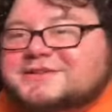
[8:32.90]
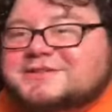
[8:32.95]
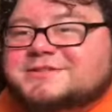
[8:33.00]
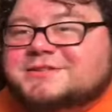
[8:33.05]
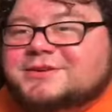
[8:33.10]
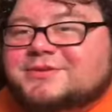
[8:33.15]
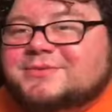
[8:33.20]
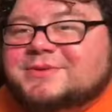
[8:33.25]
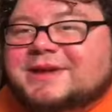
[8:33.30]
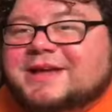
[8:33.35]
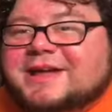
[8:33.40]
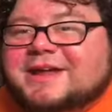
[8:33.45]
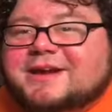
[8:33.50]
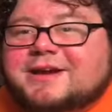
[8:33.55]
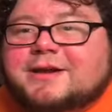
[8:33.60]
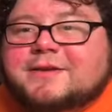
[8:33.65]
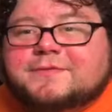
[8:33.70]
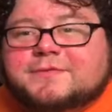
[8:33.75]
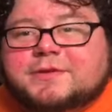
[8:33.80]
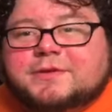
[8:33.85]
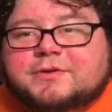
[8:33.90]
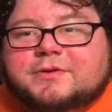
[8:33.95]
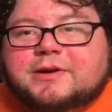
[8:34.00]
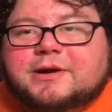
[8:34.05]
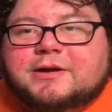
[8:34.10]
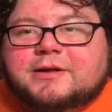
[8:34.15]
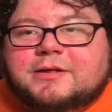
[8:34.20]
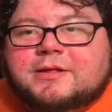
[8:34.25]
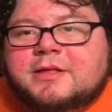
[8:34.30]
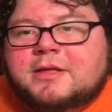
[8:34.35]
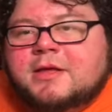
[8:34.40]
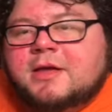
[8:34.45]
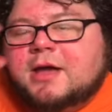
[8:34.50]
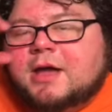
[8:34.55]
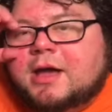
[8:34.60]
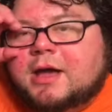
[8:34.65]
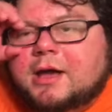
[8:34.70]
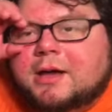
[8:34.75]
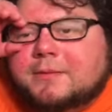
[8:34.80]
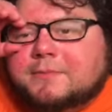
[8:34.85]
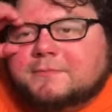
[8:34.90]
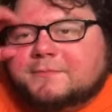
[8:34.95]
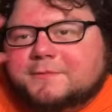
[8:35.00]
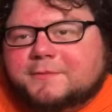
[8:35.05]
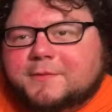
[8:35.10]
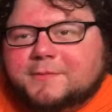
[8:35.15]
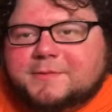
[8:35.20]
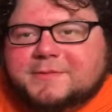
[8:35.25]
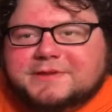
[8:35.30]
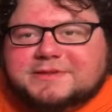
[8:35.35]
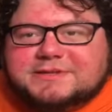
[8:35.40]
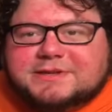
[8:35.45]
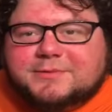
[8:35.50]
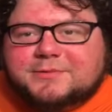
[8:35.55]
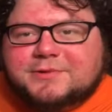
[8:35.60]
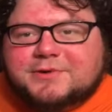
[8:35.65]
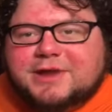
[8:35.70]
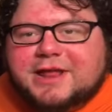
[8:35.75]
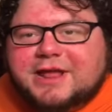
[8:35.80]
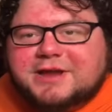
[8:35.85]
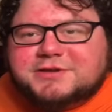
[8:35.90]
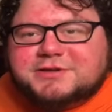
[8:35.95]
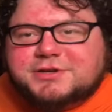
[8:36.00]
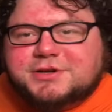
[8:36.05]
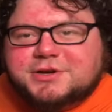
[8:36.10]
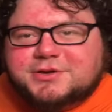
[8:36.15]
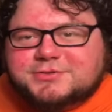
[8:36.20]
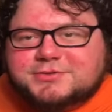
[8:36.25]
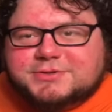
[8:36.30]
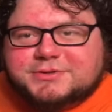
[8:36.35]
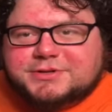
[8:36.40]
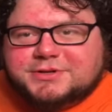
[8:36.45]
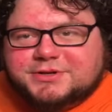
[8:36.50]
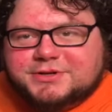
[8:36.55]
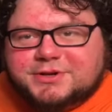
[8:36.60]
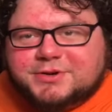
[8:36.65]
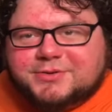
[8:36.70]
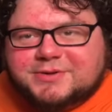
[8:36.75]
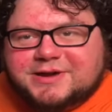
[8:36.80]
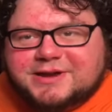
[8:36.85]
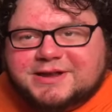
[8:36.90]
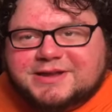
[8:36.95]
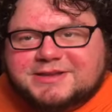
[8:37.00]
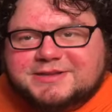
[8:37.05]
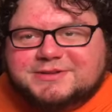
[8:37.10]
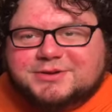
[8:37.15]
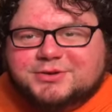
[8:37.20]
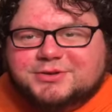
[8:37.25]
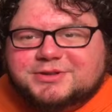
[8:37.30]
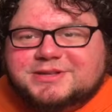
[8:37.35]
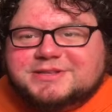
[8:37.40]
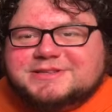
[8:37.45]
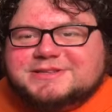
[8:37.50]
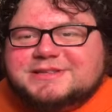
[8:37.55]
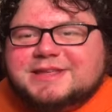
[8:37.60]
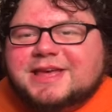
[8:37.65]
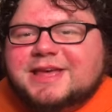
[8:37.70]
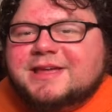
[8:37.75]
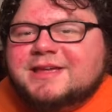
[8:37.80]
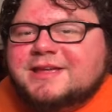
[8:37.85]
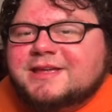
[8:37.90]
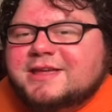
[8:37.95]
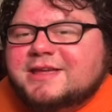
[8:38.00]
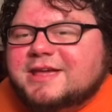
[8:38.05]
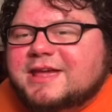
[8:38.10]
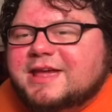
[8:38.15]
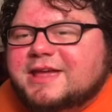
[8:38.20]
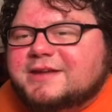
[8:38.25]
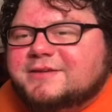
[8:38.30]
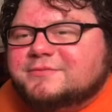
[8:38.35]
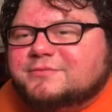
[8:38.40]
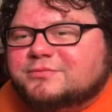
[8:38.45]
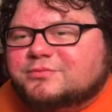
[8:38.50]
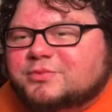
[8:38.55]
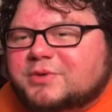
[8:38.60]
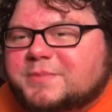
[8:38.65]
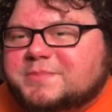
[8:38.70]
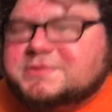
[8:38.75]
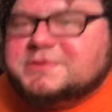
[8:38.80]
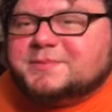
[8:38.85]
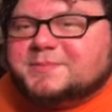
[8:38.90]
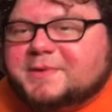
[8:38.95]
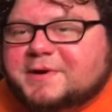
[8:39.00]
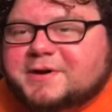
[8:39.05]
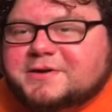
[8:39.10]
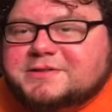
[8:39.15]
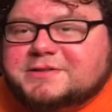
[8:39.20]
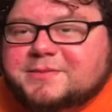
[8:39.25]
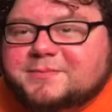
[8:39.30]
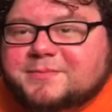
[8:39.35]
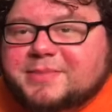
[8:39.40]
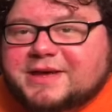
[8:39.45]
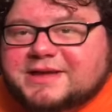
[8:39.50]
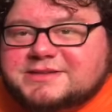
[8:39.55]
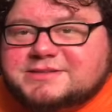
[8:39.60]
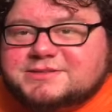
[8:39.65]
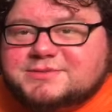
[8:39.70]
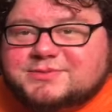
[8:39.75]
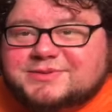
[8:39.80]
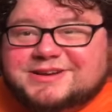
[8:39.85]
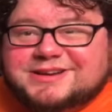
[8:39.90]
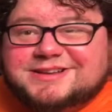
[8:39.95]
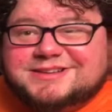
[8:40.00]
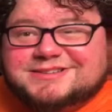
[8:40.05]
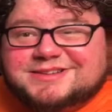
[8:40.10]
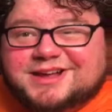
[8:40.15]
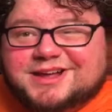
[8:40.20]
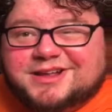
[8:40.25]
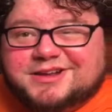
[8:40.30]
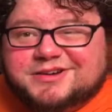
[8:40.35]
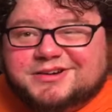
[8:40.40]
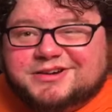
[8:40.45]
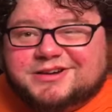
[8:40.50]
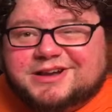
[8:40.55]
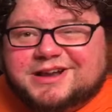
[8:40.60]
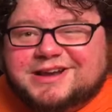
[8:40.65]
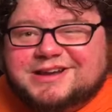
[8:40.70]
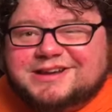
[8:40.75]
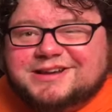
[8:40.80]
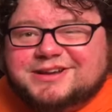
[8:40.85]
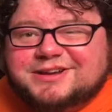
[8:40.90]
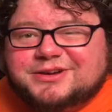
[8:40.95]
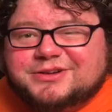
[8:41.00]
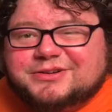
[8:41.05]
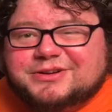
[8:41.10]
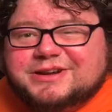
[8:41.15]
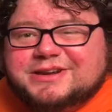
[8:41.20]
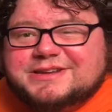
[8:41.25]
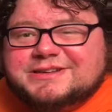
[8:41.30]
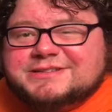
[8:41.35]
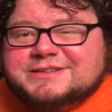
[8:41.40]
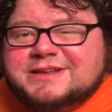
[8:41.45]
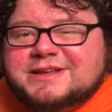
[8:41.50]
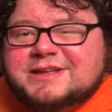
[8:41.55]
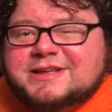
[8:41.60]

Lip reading: so we got it off the grill. From someone who actually knows what they're doing, has told us that it rips apart the best when it's 190 degrees.